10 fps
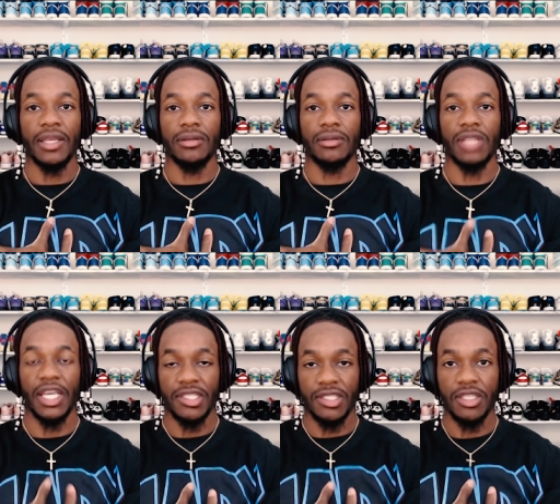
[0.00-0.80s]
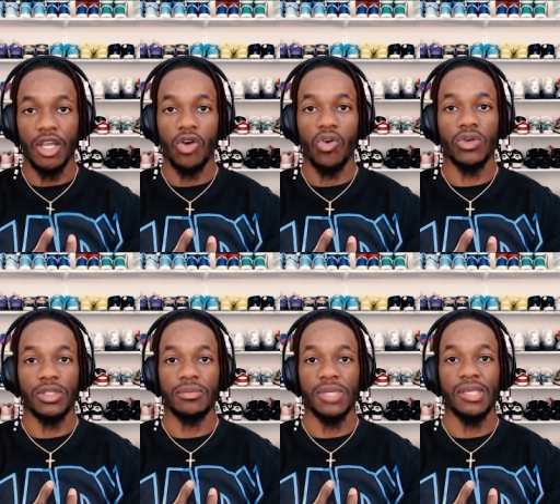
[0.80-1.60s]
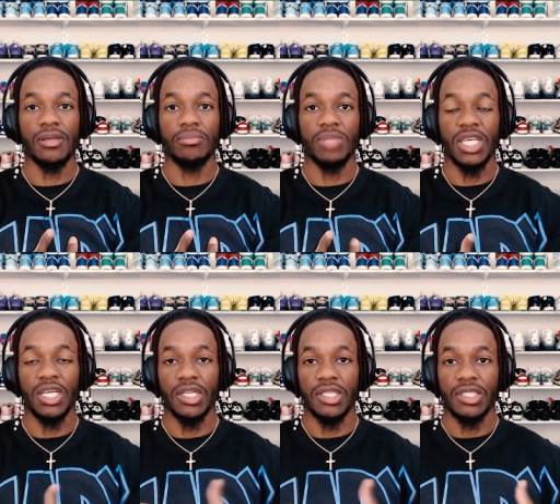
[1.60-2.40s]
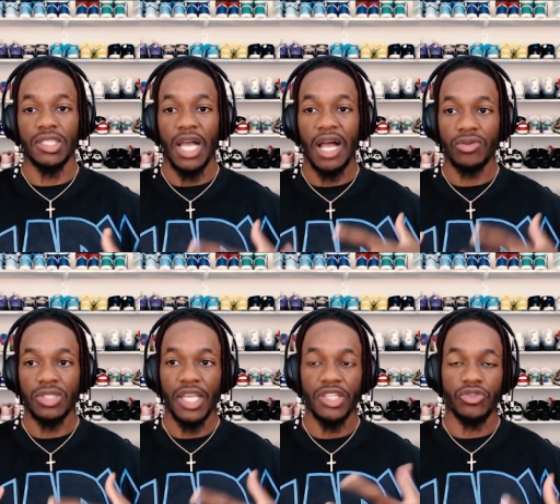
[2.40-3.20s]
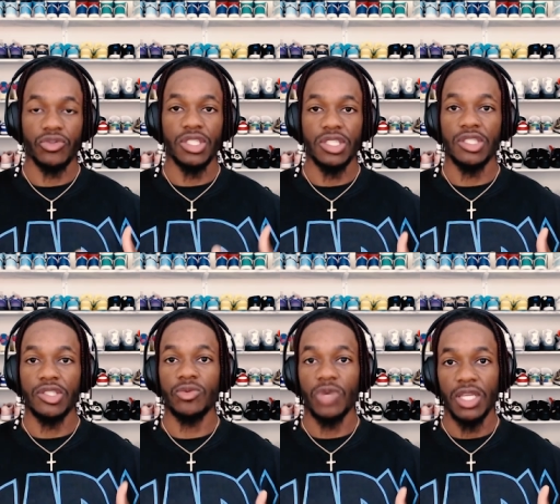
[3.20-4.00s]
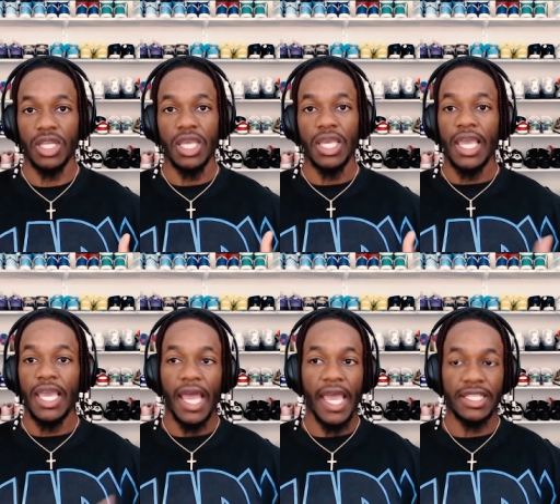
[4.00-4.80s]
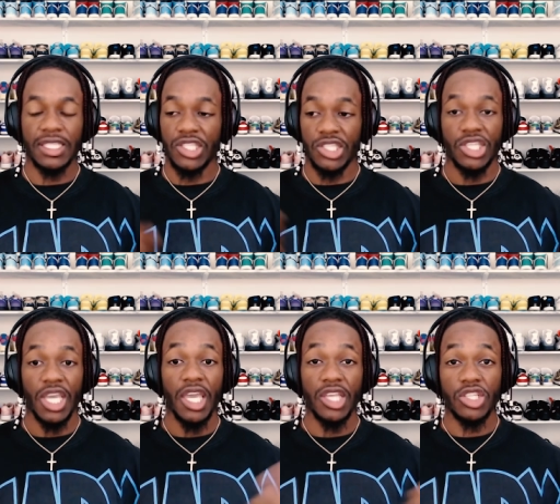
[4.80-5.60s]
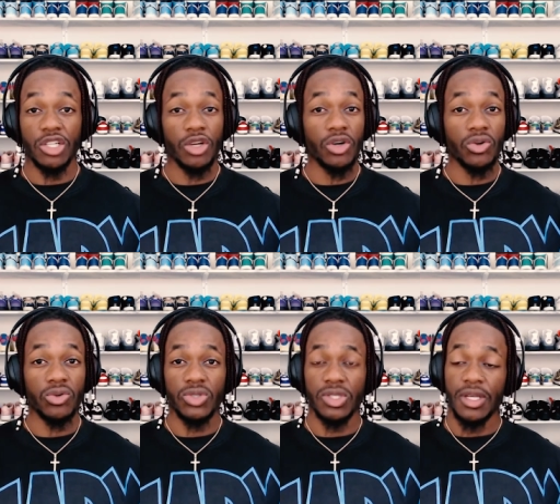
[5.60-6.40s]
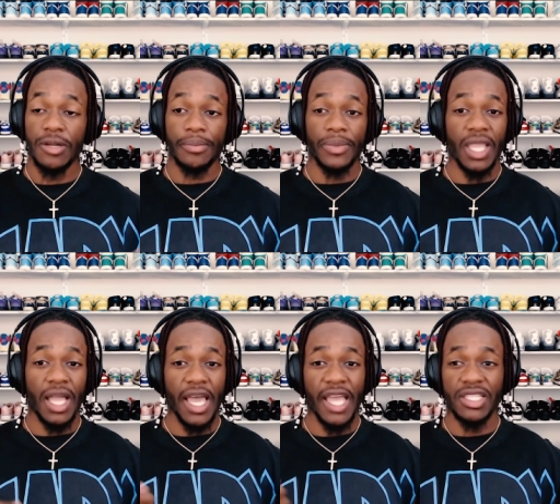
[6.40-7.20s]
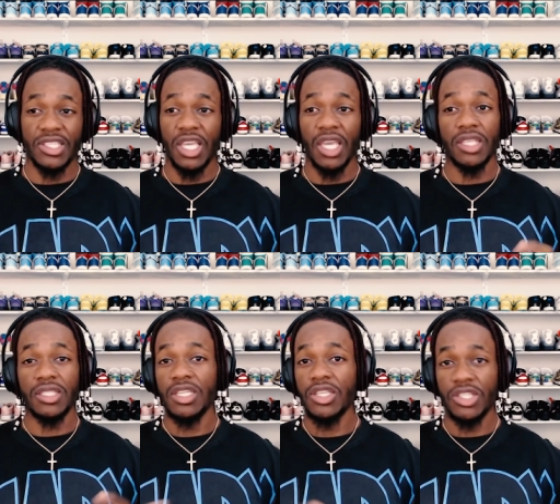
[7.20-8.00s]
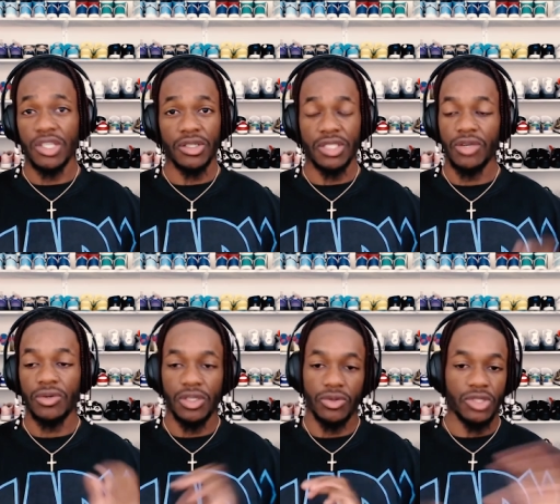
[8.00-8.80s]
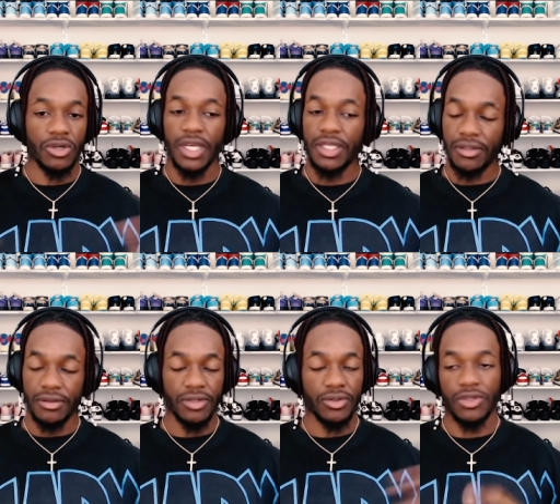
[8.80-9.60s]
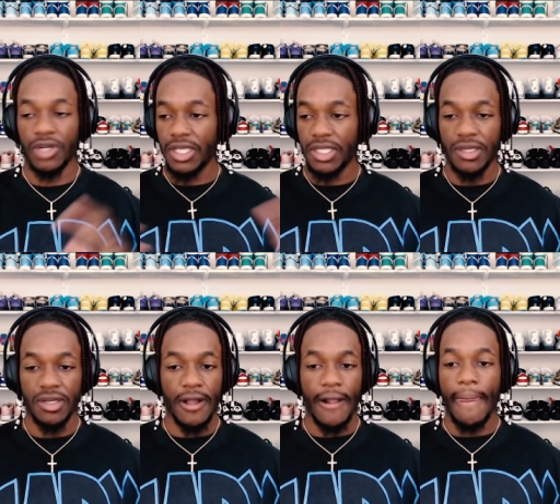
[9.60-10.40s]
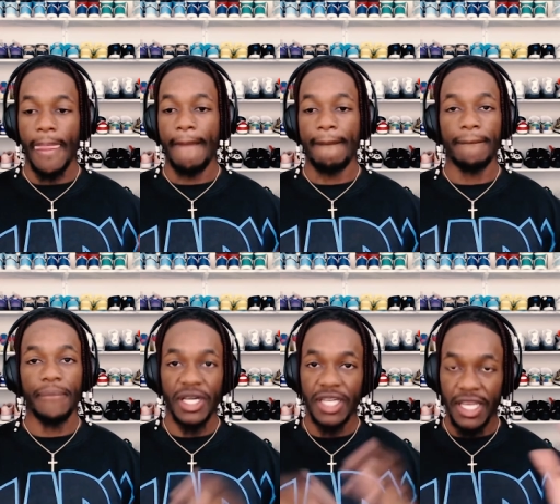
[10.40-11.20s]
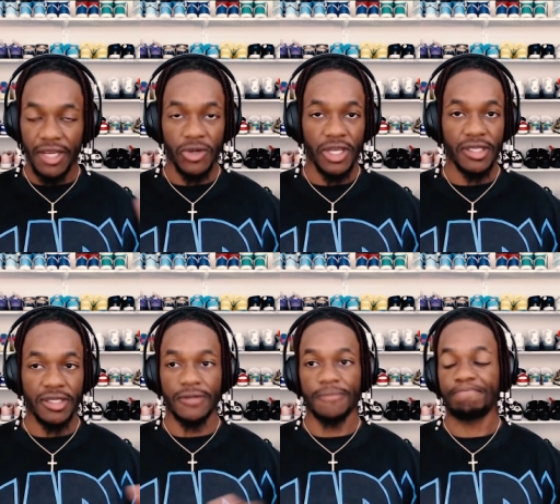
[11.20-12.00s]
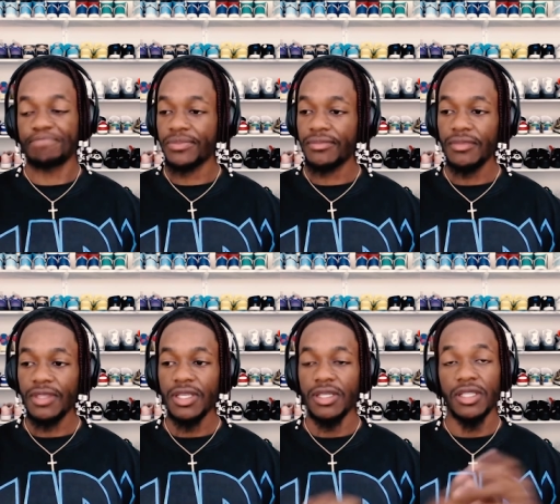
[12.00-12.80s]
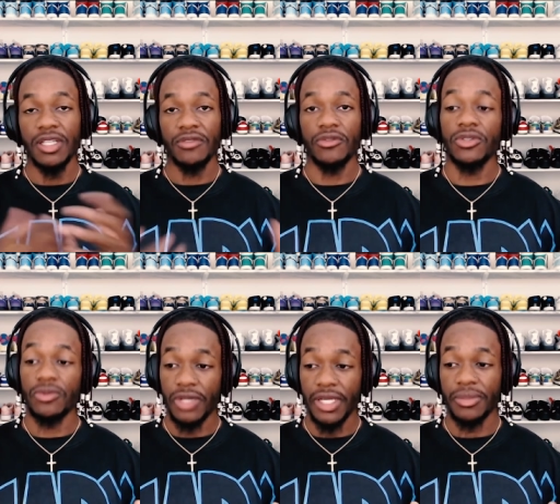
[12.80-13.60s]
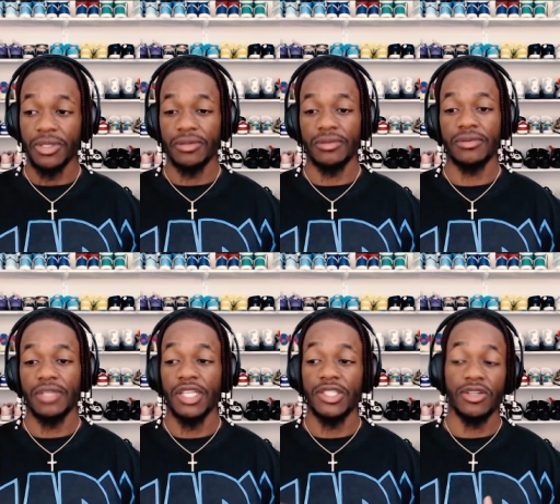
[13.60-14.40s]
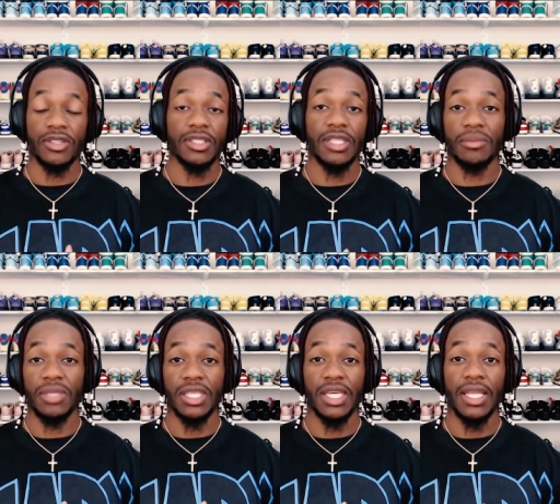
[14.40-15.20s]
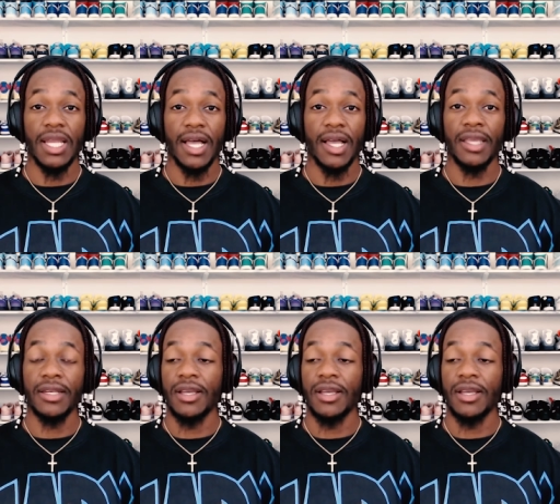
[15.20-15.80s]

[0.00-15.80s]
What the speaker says: like stuck onto me because I was like drenched in sweat and I had to just change clothes. I had to change t-shirts. It was crazy. It was crazy. But anyways, enough with the rambling. As y'all can see, I'm in lane 9.